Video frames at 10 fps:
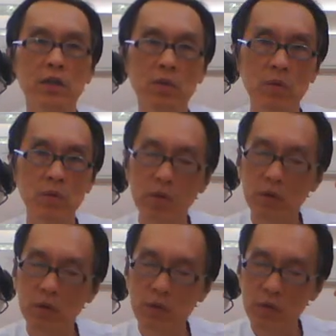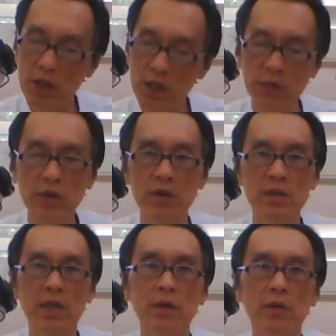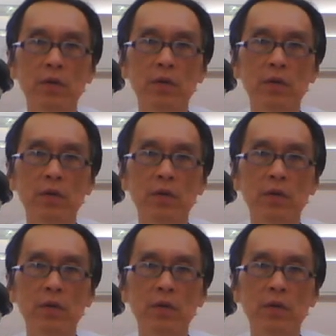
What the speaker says: you judge for yourself,